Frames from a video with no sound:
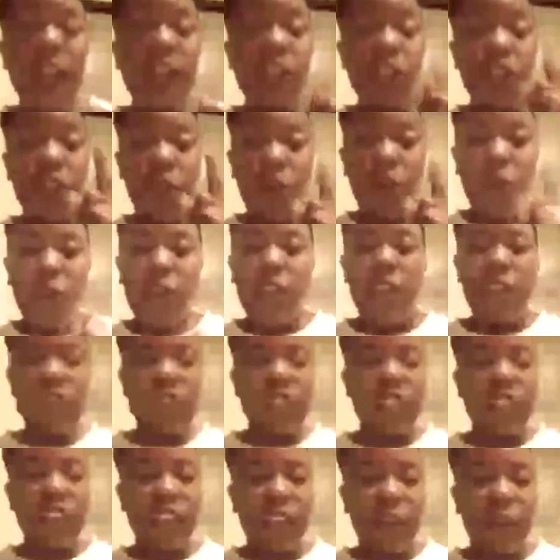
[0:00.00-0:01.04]
so here's
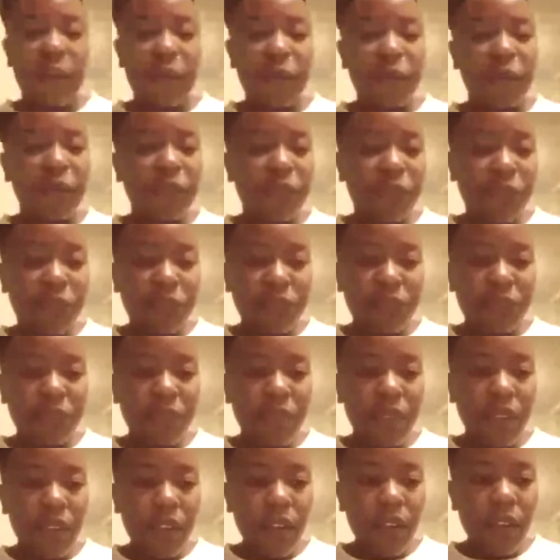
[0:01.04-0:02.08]
the thing.
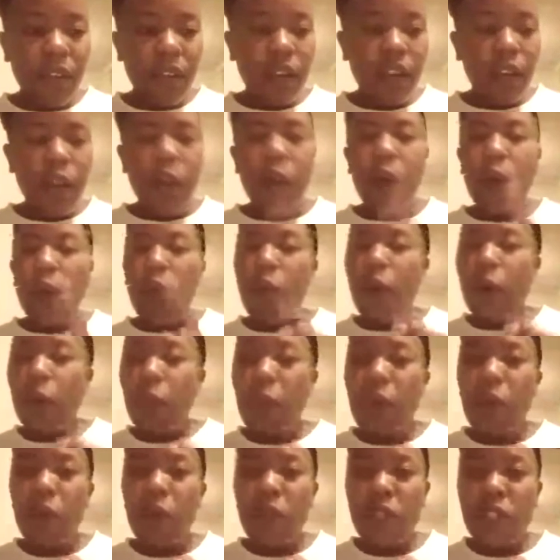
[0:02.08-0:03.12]
What
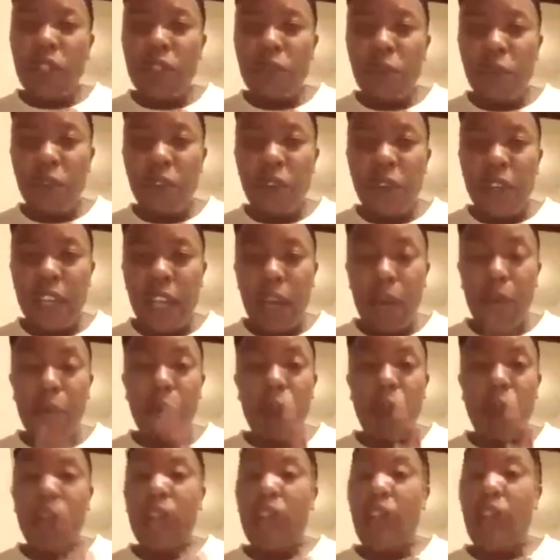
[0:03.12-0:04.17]
will restore your enamel?
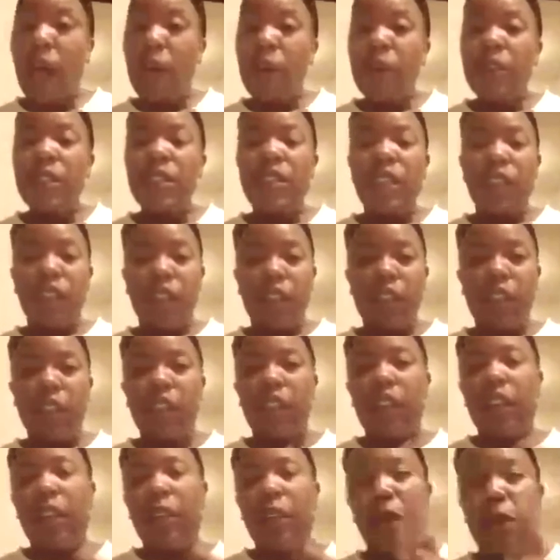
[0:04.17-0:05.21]
When I was younger
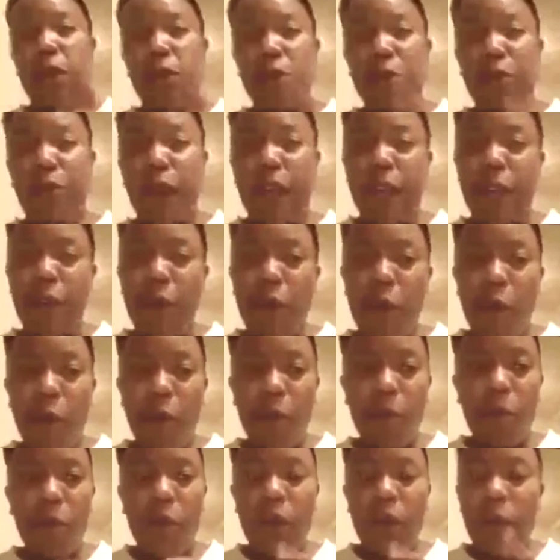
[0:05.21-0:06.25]
and I was back
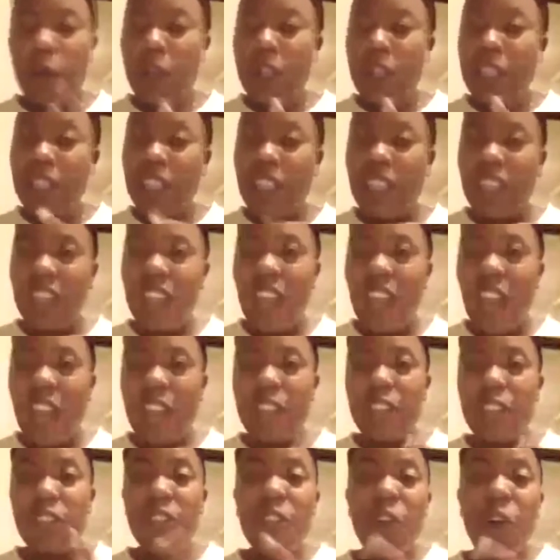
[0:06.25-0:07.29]
home, what we did, I
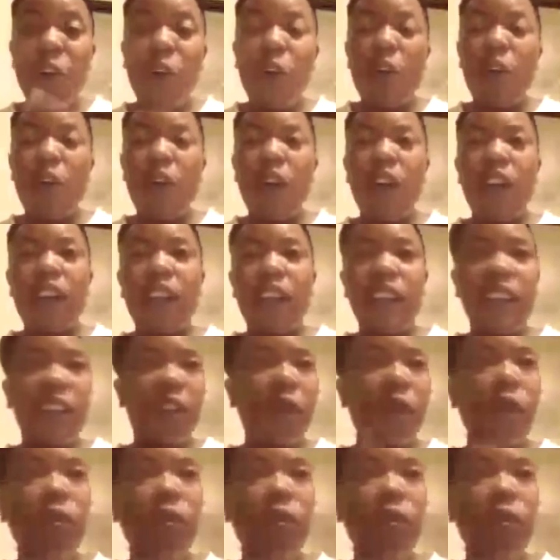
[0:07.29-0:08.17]
saw like the